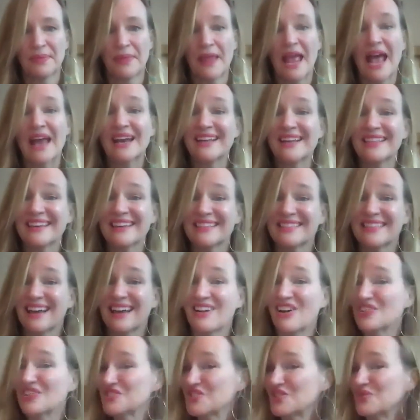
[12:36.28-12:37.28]
And I think that
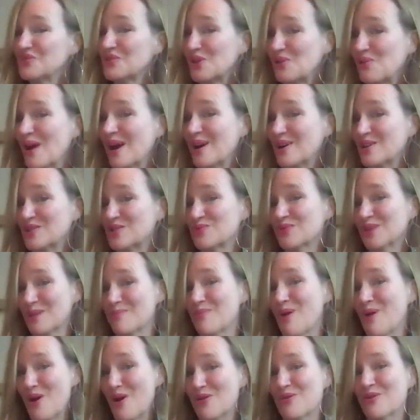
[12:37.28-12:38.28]
also requires really
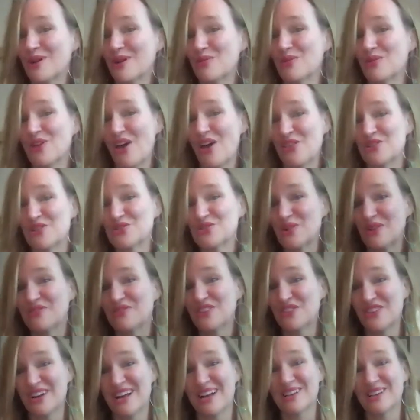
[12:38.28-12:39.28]
partnering with others who have
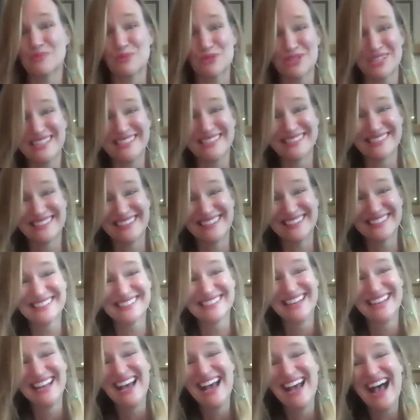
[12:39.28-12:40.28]
different expertise than us.
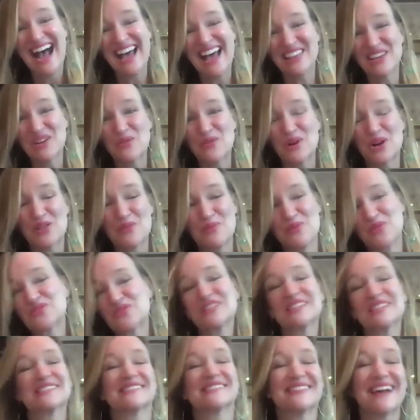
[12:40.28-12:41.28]
I think one of the most
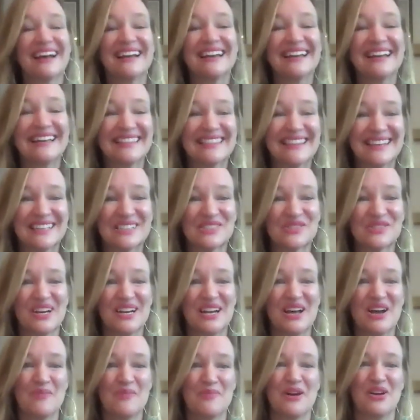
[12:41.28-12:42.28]
exciting things right
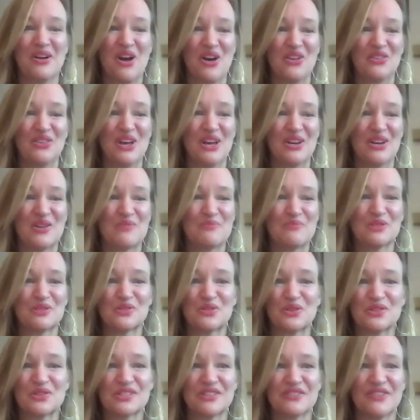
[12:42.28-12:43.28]
now about online open
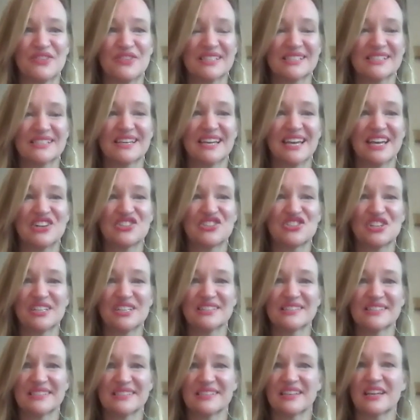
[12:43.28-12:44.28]
source
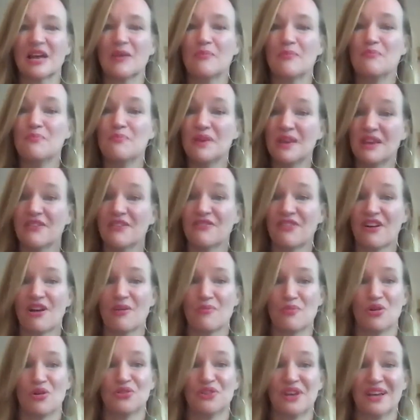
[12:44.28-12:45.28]
investigations is it can be very
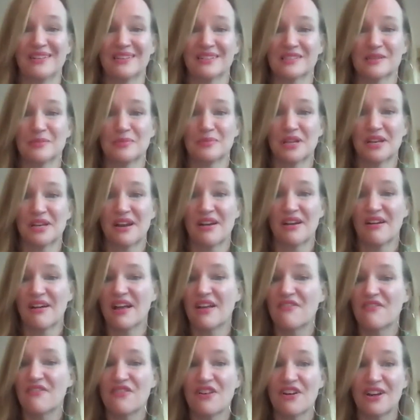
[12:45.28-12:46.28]
multidisciplinary
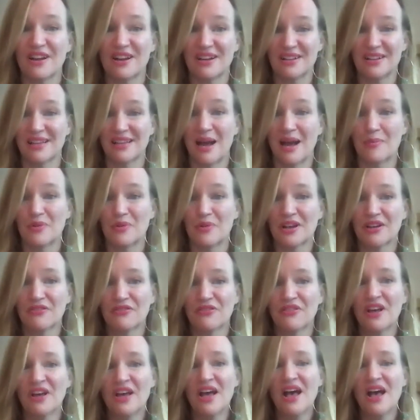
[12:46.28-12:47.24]
and very collaborative.